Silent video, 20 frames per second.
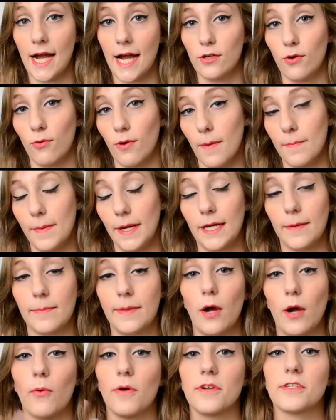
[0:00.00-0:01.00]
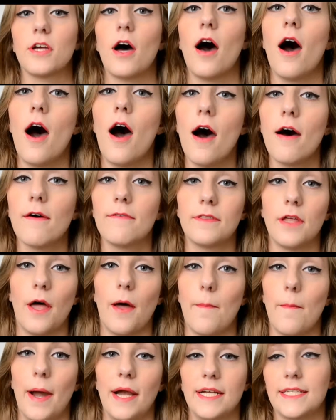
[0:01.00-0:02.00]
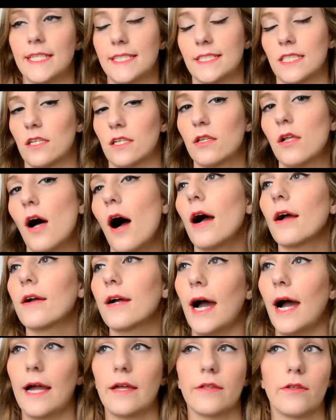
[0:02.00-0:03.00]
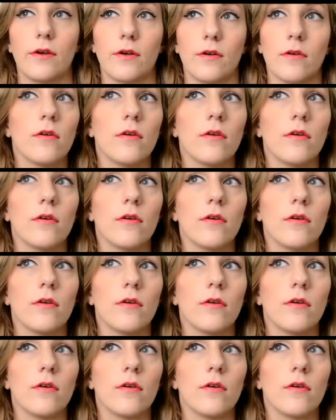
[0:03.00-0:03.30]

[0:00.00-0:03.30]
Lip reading: I don't want makeup that wears off, that by 6 o'clock I look